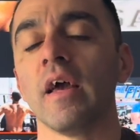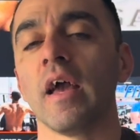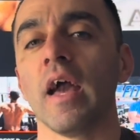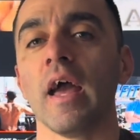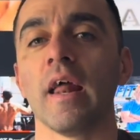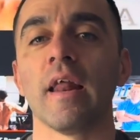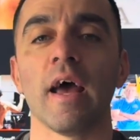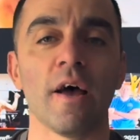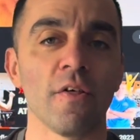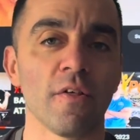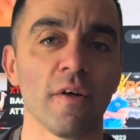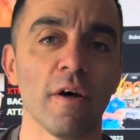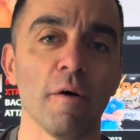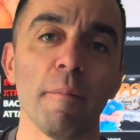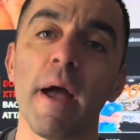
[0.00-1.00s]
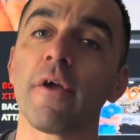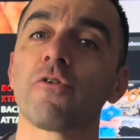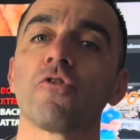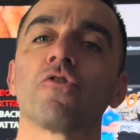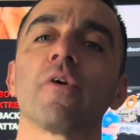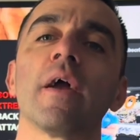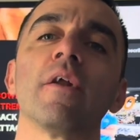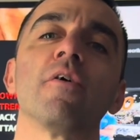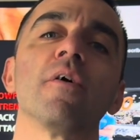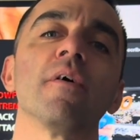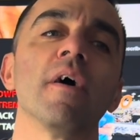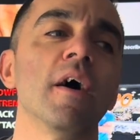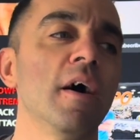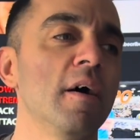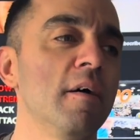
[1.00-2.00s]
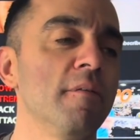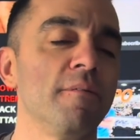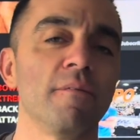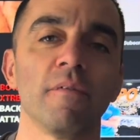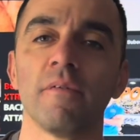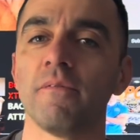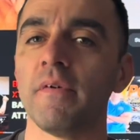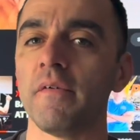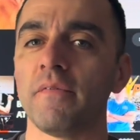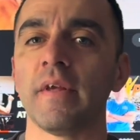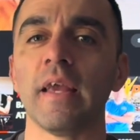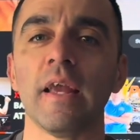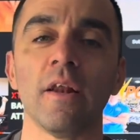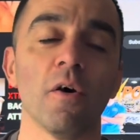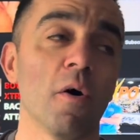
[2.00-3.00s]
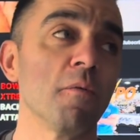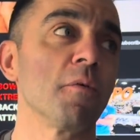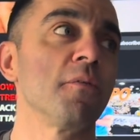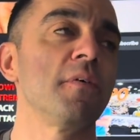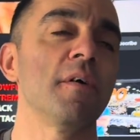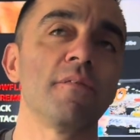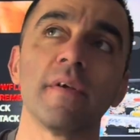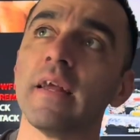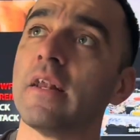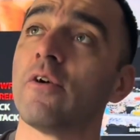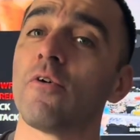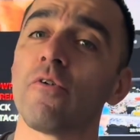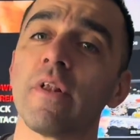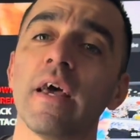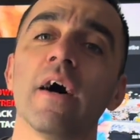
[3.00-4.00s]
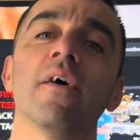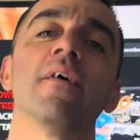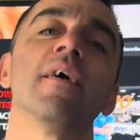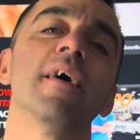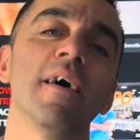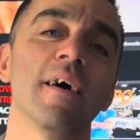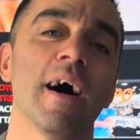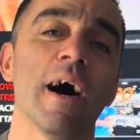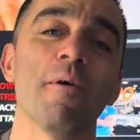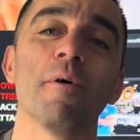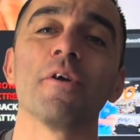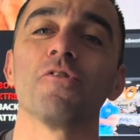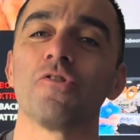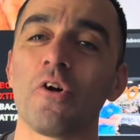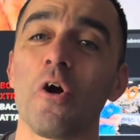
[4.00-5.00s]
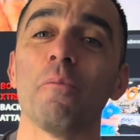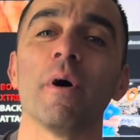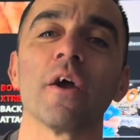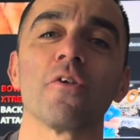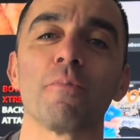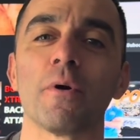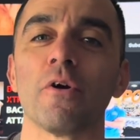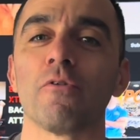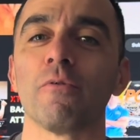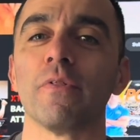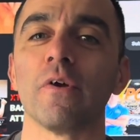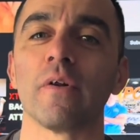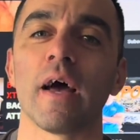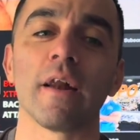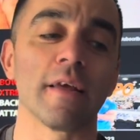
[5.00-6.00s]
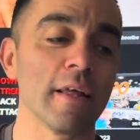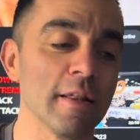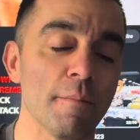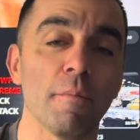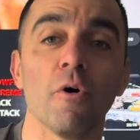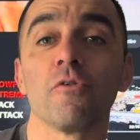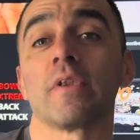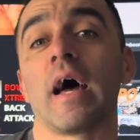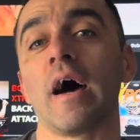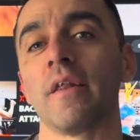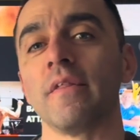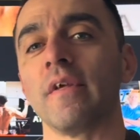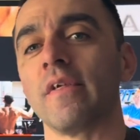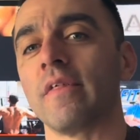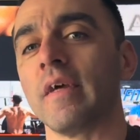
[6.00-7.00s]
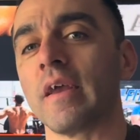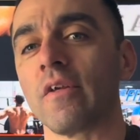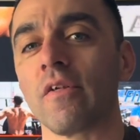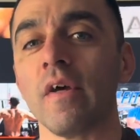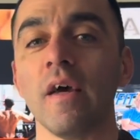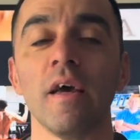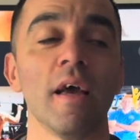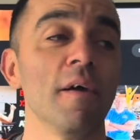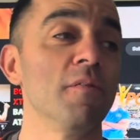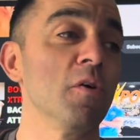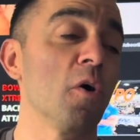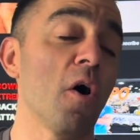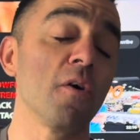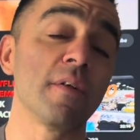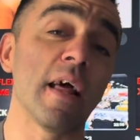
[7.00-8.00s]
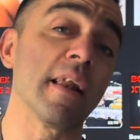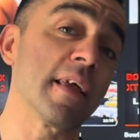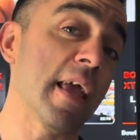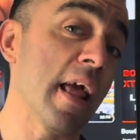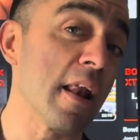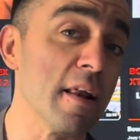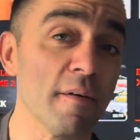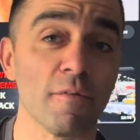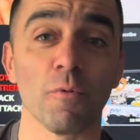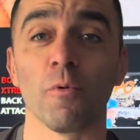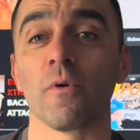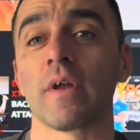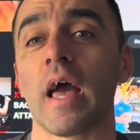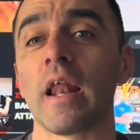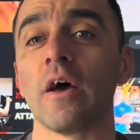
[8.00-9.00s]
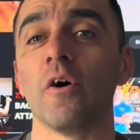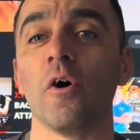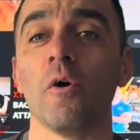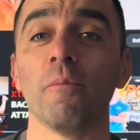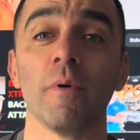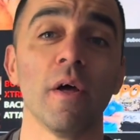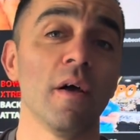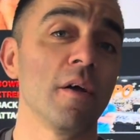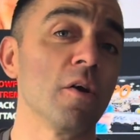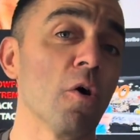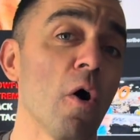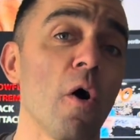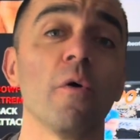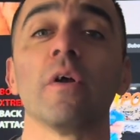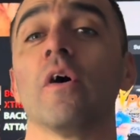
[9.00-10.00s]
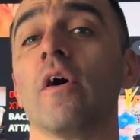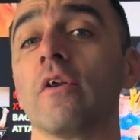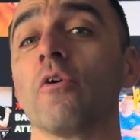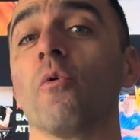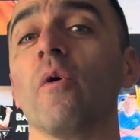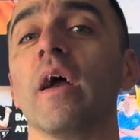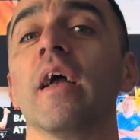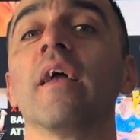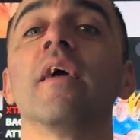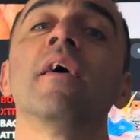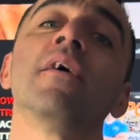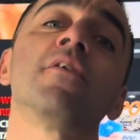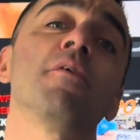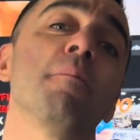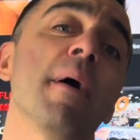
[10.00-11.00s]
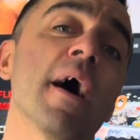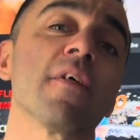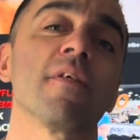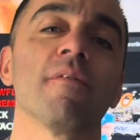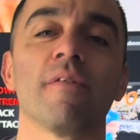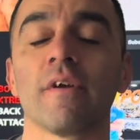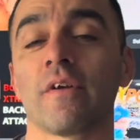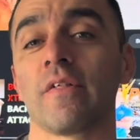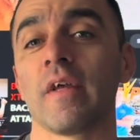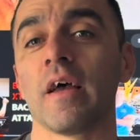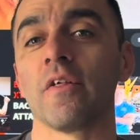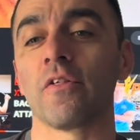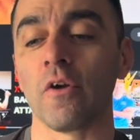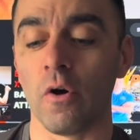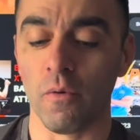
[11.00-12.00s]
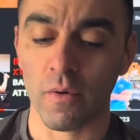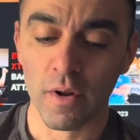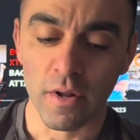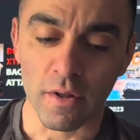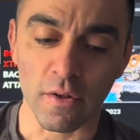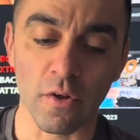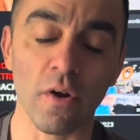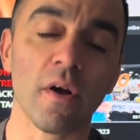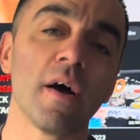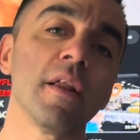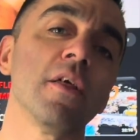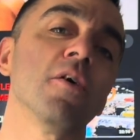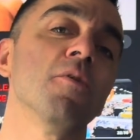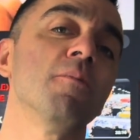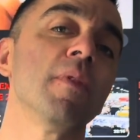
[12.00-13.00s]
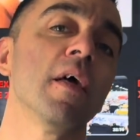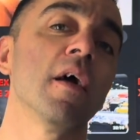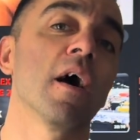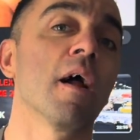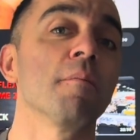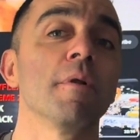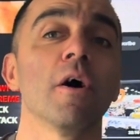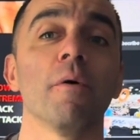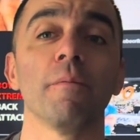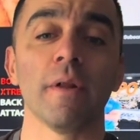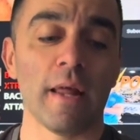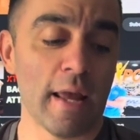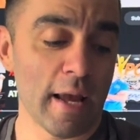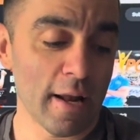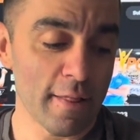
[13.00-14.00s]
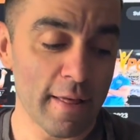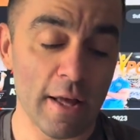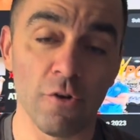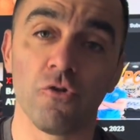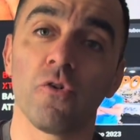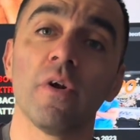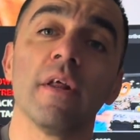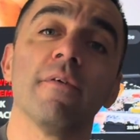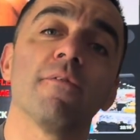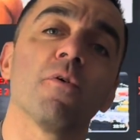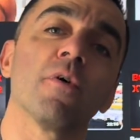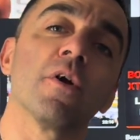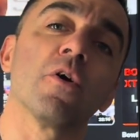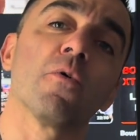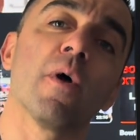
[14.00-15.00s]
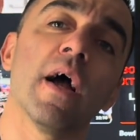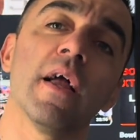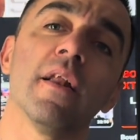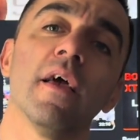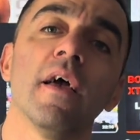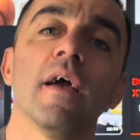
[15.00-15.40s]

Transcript: And as a master trainer of over 15 years now, I want to share all my experience with you on how to get the most out of these things. If you are dedicated enough to work out at home, you're already on your way to massive success. So good on you. I'm going to help enhance that journey for you, right?